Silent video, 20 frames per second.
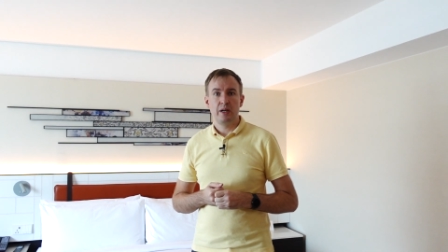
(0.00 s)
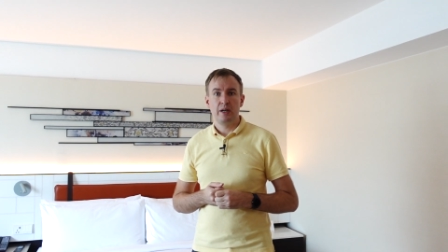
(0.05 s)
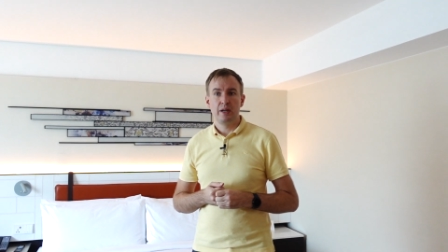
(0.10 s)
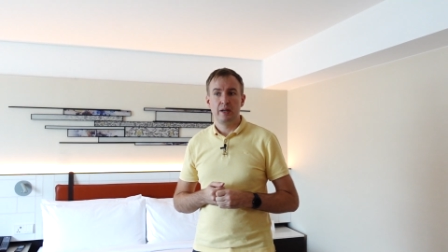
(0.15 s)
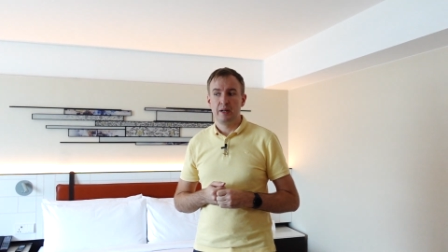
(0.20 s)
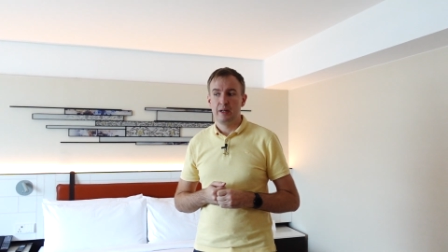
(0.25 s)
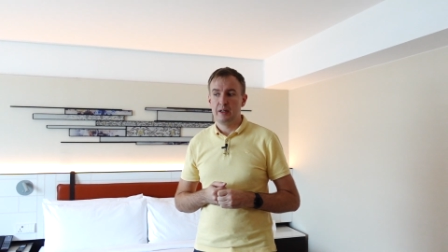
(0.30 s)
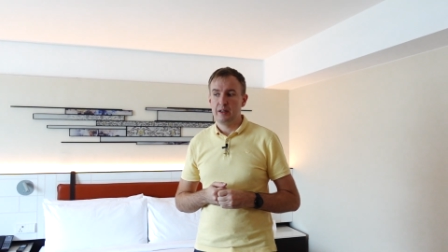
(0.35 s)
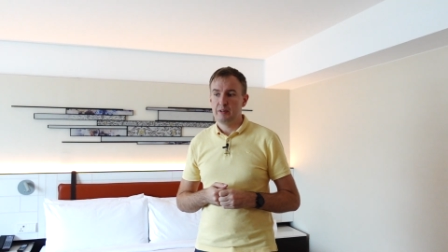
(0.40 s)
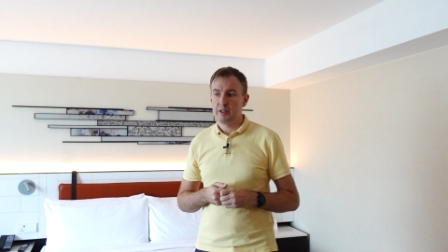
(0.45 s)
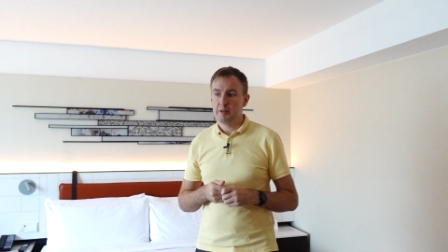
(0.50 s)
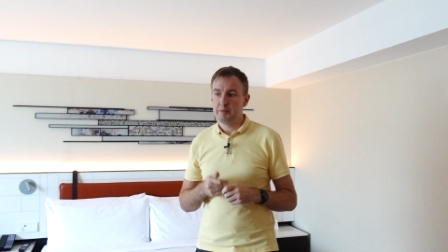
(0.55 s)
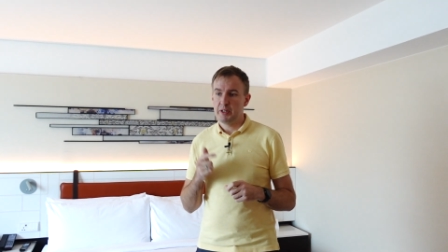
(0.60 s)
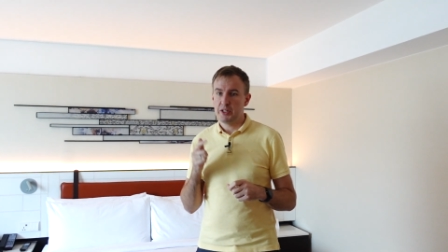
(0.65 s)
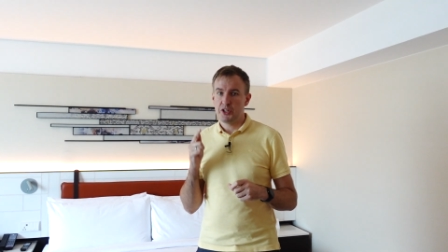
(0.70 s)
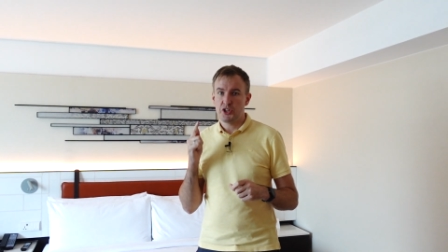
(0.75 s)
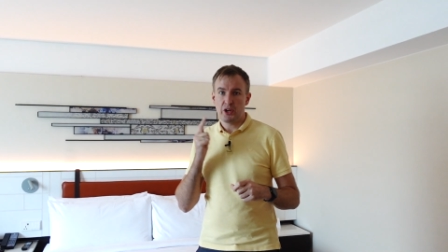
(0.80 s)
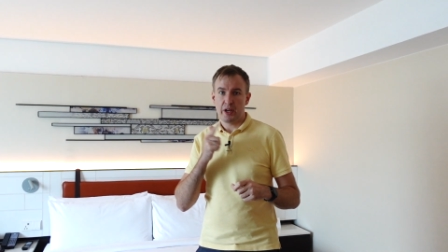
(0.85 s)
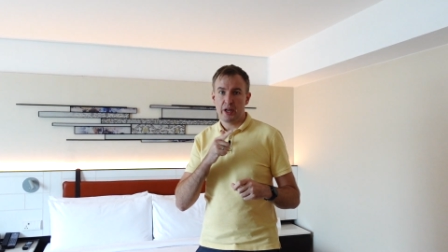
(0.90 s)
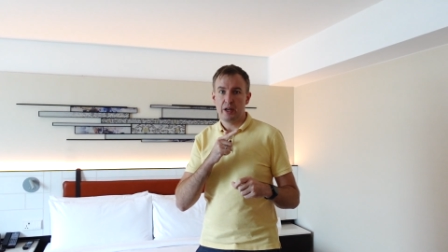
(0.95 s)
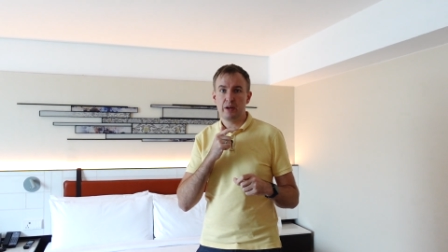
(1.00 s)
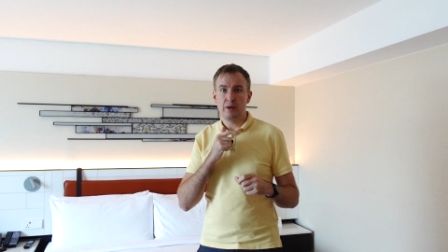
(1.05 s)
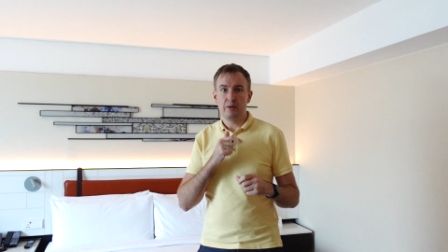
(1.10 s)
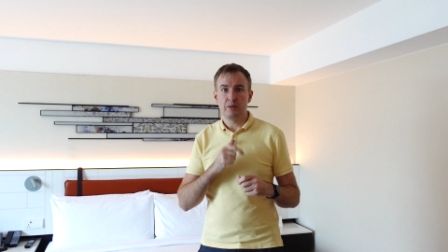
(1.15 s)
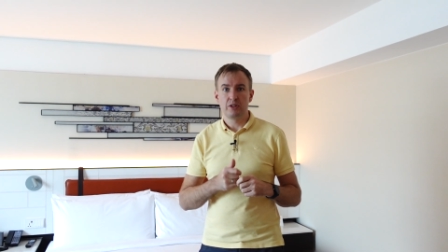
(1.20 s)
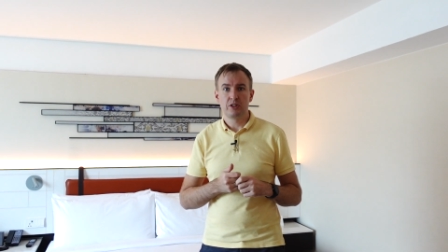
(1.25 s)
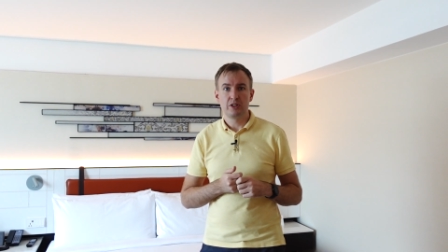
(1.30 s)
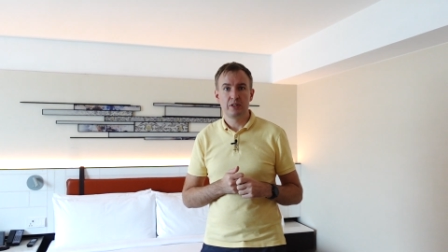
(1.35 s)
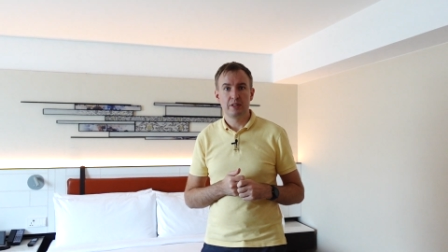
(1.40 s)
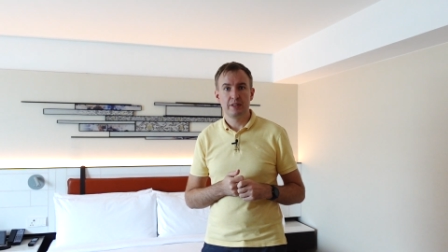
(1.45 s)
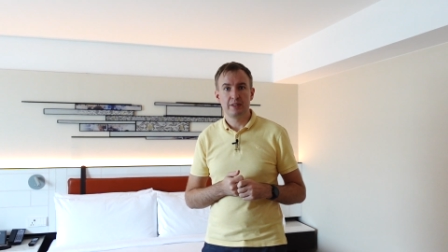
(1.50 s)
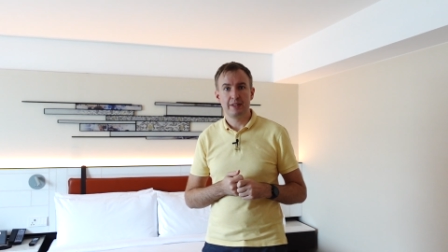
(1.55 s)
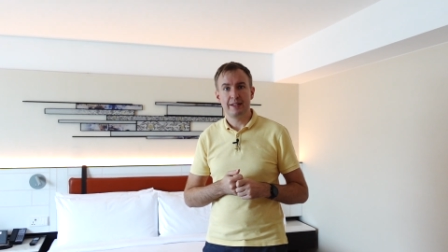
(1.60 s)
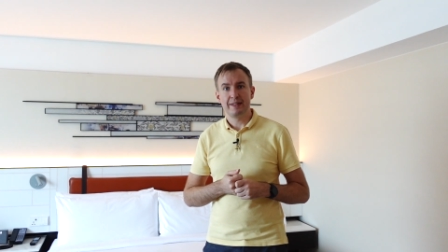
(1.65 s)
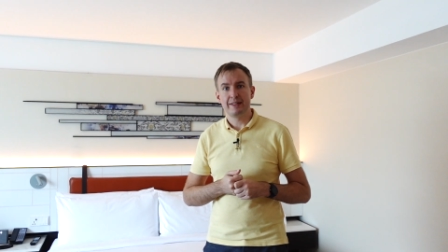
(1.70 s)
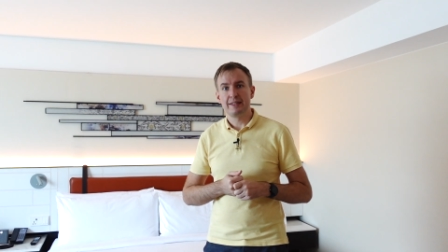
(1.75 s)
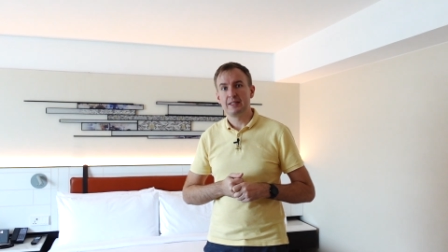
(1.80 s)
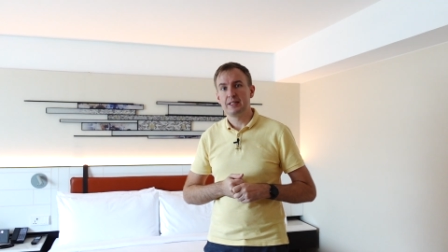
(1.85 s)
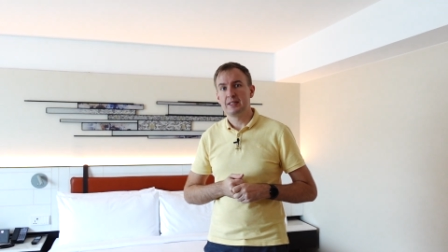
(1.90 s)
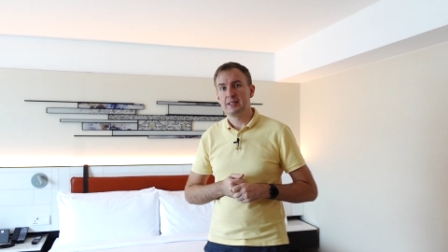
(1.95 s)
I will be checking out
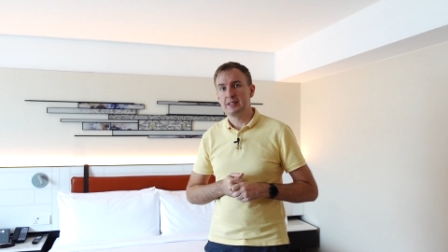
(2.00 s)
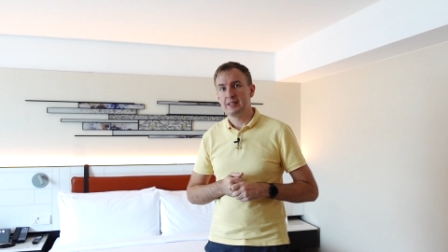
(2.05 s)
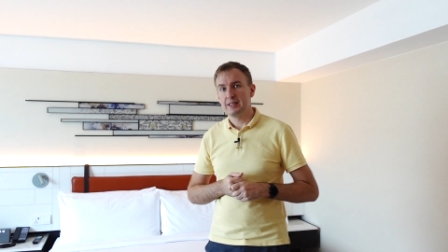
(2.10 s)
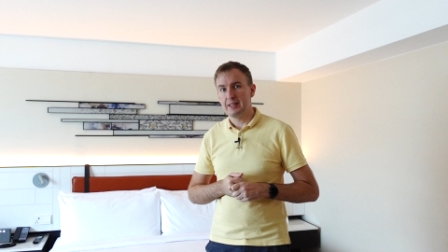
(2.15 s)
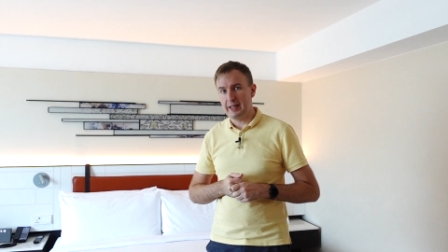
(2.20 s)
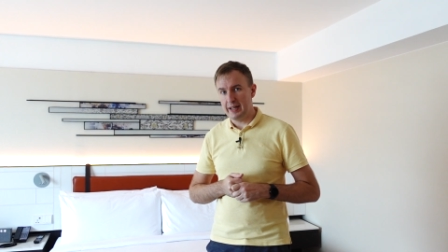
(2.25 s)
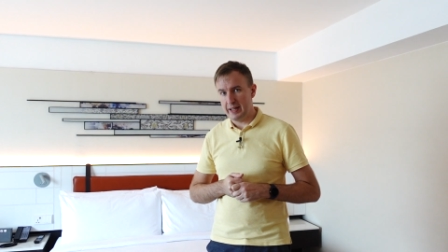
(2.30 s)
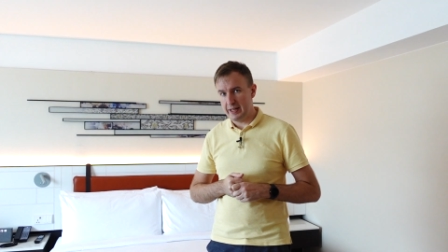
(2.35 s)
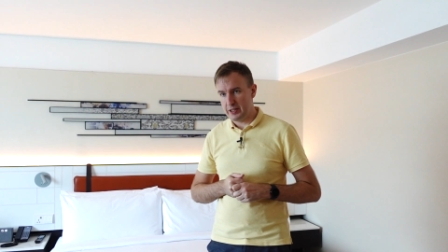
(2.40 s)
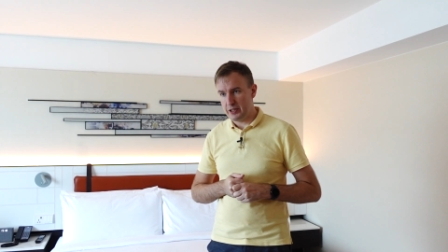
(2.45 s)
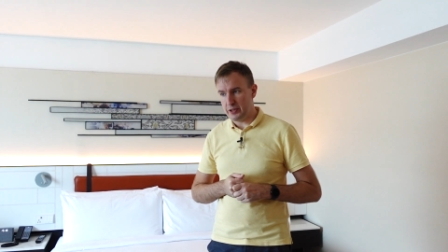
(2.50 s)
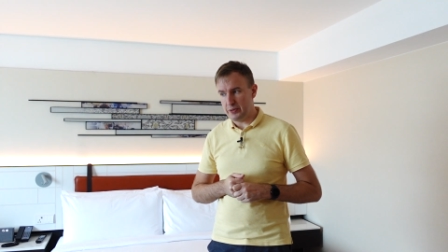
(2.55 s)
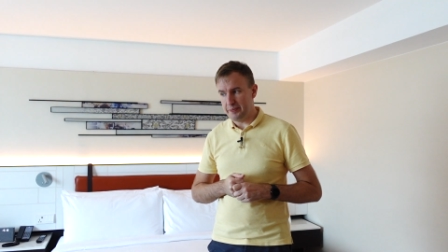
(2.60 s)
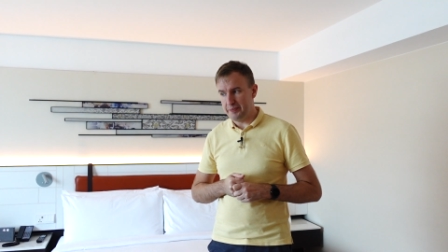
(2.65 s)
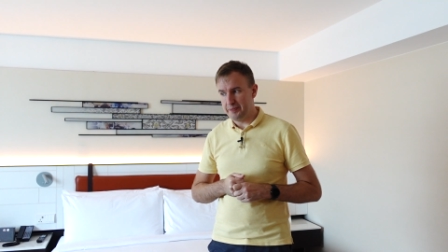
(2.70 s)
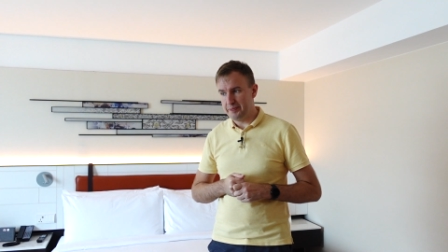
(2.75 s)
that later.